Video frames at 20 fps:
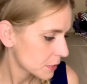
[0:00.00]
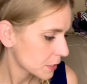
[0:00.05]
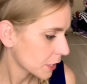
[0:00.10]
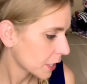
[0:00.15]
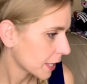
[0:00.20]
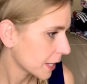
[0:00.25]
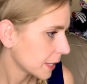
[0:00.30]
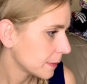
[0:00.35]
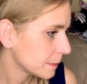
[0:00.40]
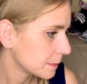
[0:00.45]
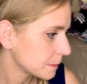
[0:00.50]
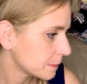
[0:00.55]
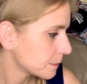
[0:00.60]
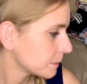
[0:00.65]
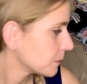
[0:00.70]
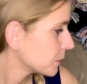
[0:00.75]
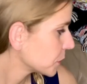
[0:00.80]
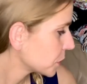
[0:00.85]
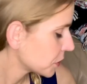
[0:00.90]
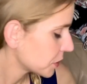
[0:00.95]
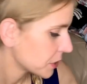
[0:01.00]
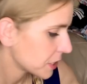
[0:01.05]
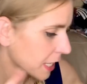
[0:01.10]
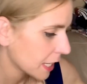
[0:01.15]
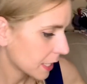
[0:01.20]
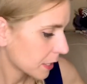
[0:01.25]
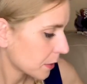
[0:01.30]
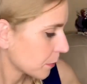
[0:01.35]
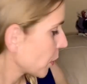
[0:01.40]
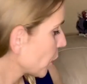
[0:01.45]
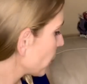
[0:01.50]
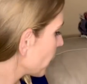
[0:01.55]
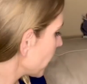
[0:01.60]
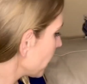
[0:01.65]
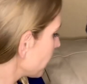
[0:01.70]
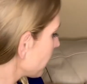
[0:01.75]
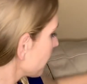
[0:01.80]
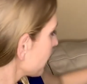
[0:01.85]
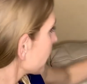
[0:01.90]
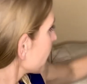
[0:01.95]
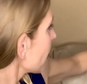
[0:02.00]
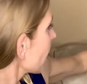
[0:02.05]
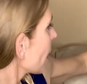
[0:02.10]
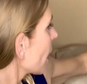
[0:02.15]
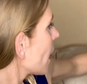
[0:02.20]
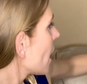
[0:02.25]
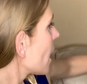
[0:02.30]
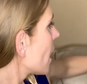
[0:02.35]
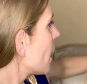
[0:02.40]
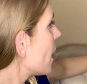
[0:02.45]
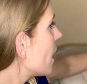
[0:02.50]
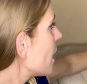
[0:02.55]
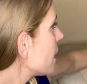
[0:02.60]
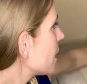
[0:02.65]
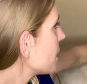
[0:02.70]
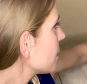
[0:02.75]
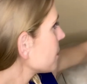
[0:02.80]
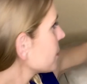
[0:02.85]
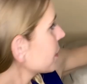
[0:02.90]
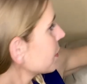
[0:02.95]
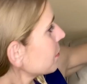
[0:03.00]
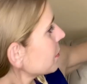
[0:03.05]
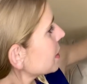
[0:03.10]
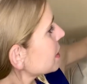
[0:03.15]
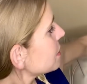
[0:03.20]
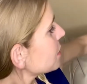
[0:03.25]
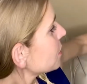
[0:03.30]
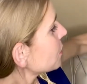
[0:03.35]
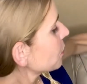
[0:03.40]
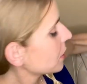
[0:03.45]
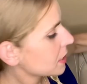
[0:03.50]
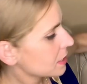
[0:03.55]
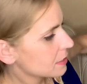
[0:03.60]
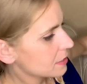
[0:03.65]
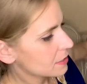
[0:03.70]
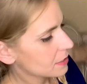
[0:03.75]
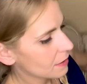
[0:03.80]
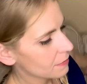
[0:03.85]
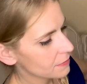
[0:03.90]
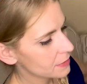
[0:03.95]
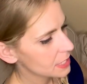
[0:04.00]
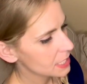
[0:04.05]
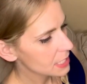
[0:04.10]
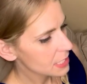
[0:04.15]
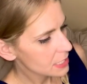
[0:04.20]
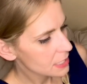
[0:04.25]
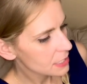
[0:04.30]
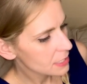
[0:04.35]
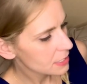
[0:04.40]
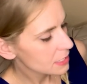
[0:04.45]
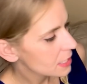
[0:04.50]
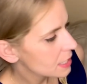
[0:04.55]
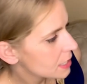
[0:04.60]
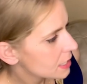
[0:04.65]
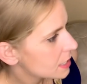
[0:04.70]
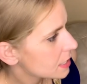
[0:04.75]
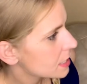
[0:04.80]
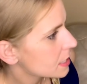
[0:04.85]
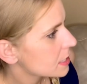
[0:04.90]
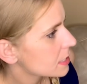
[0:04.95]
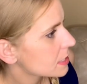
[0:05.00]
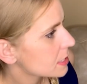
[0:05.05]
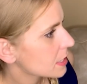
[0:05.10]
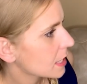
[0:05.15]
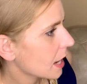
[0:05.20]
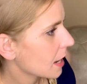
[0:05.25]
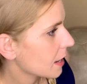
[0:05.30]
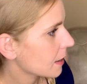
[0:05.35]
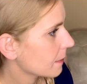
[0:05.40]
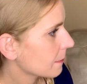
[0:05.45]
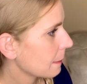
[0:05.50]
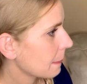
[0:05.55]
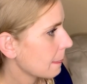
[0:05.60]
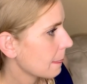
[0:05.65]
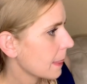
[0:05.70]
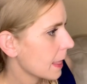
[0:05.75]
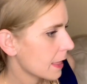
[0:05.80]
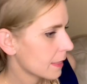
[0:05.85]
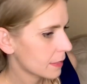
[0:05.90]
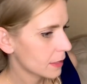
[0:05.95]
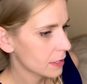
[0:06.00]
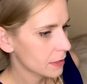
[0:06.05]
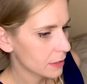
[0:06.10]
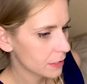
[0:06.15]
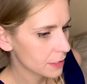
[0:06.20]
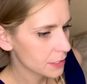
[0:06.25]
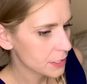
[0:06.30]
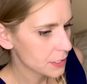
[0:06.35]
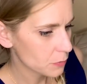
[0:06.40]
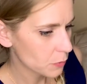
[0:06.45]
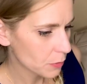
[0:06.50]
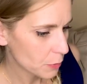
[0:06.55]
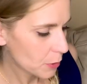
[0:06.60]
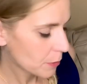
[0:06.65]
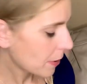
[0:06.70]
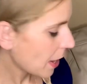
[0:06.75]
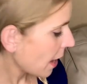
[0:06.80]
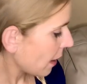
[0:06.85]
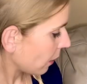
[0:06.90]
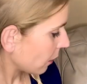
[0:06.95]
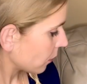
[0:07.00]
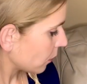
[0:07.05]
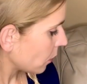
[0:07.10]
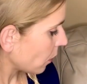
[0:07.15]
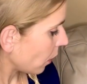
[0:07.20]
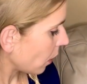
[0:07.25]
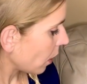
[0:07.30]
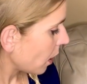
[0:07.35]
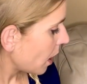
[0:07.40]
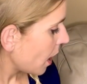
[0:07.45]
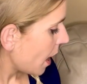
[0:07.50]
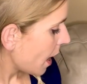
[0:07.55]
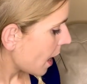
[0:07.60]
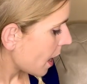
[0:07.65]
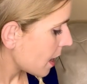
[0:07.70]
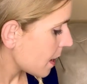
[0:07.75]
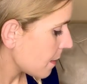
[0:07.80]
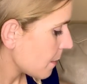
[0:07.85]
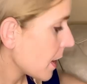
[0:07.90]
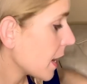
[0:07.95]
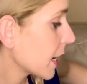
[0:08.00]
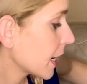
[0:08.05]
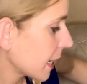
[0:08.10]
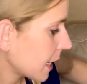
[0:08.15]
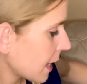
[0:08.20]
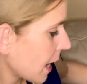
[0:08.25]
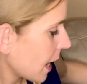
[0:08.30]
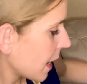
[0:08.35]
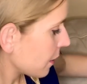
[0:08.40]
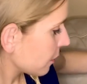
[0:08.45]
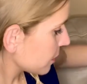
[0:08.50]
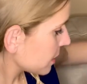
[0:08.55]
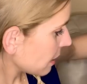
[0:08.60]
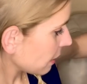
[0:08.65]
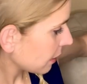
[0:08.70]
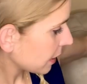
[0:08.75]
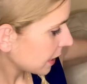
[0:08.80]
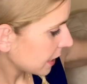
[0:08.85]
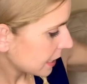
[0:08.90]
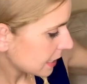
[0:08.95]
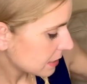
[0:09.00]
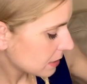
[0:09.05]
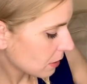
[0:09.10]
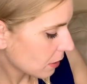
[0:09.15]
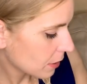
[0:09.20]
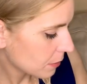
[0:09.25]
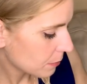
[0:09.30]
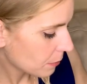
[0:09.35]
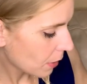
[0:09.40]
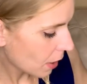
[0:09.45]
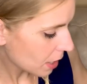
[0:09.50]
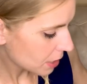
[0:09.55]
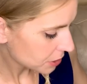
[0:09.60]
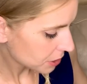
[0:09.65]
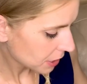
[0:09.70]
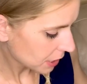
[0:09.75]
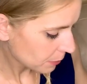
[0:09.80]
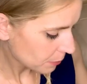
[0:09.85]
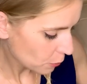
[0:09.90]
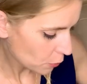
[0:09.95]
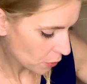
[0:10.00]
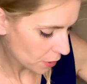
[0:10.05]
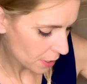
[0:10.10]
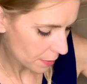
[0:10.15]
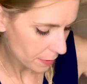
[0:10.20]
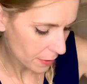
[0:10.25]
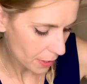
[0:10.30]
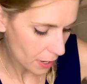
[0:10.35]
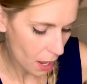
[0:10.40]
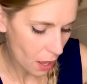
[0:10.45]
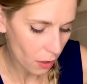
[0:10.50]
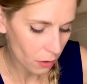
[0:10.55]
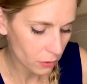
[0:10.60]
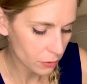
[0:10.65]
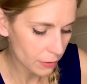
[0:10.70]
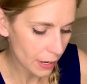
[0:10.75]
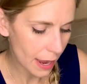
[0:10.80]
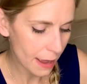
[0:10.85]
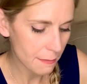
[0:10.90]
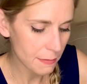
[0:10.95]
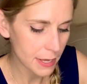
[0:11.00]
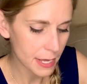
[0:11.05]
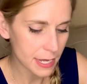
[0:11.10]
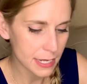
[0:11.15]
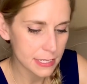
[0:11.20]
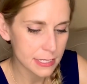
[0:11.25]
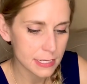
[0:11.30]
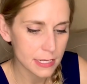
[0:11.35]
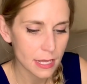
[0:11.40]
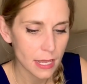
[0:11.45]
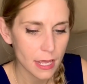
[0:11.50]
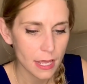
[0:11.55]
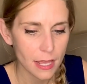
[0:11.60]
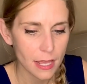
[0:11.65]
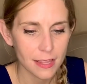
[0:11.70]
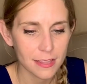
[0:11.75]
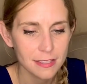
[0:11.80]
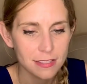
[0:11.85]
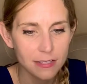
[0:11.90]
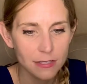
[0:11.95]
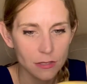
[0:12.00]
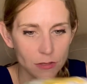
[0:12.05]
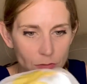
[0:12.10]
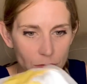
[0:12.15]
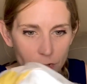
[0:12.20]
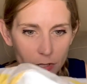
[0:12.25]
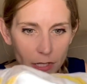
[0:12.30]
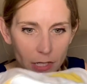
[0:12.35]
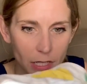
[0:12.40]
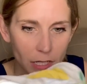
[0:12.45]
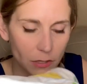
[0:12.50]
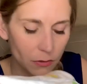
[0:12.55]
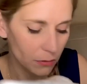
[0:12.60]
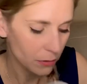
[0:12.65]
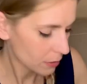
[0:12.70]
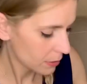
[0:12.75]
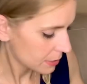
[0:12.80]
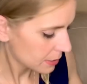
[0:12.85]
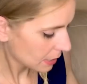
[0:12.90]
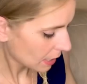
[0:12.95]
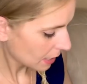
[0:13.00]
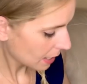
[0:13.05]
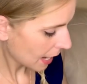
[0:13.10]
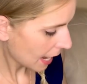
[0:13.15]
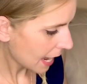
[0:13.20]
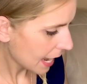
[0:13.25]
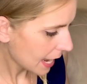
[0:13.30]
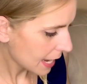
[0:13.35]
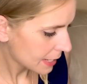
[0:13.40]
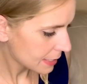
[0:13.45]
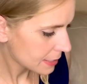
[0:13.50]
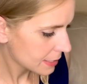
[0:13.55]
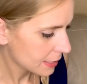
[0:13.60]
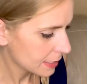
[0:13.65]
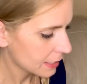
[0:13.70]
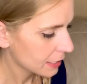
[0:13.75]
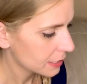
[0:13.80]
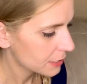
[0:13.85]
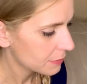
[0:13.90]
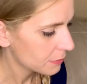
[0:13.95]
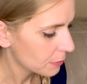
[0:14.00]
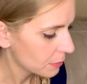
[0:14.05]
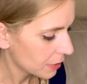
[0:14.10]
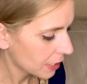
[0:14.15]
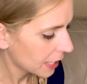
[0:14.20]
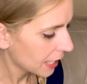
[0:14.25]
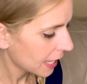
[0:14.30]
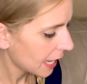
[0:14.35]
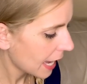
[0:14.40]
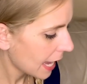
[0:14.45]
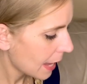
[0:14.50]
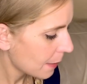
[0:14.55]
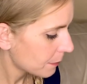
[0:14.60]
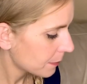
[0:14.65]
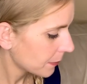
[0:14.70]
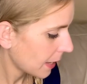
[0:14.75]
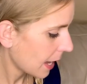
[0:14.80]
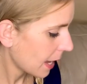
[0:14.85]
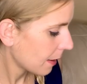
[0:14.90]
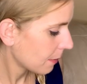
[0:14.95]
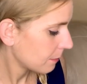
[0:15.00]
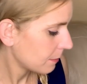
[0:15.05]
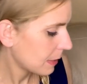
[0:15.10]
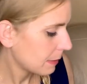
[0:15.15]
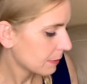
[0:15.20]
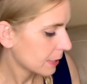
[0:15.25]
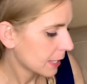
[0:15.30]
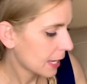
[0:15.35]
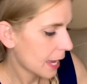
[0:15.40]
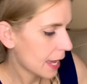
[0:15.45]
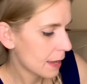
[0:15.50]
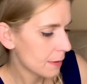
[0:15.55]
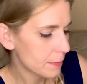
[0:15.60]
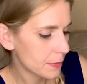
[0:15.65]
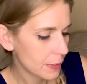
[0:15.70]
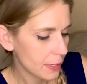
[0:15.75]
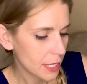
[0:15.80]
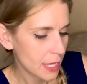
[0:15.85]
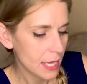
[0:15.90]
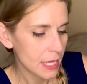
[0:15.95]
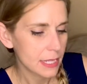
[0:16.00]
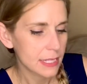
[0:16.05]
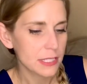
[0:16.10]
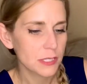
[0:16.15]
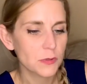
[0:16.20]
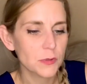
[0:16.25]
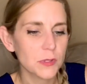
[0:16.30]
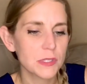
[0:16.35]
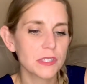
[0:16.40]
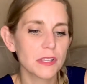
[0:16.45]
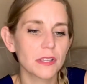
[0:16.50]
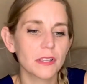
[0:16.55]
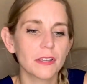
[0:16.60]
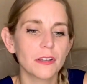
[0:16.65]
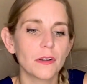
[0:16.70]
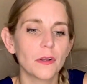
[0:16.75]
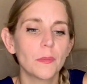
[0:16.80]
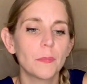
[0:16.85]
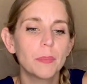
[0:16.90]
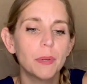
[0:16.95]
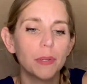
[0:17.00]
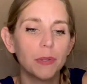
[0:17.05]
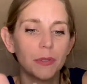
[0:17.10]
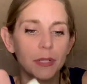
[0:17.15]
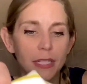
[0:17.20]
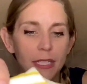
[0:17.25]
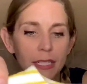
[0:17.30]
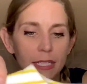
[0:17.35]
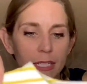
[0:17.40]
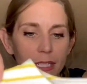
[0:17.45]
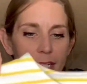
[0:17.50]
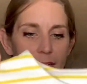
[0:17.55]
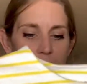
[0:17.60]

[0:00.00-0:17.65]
Sorry, just taking a moment. Um, let me do this stuff. This is, yeah, and then there's one more pile. Cool. Um, again, I don't sell kids on Posh anymore, but I'll grab it. This is a really cute little sun hat. I think it's from the Gap. Yeah, Baby Gap. This was a little Boden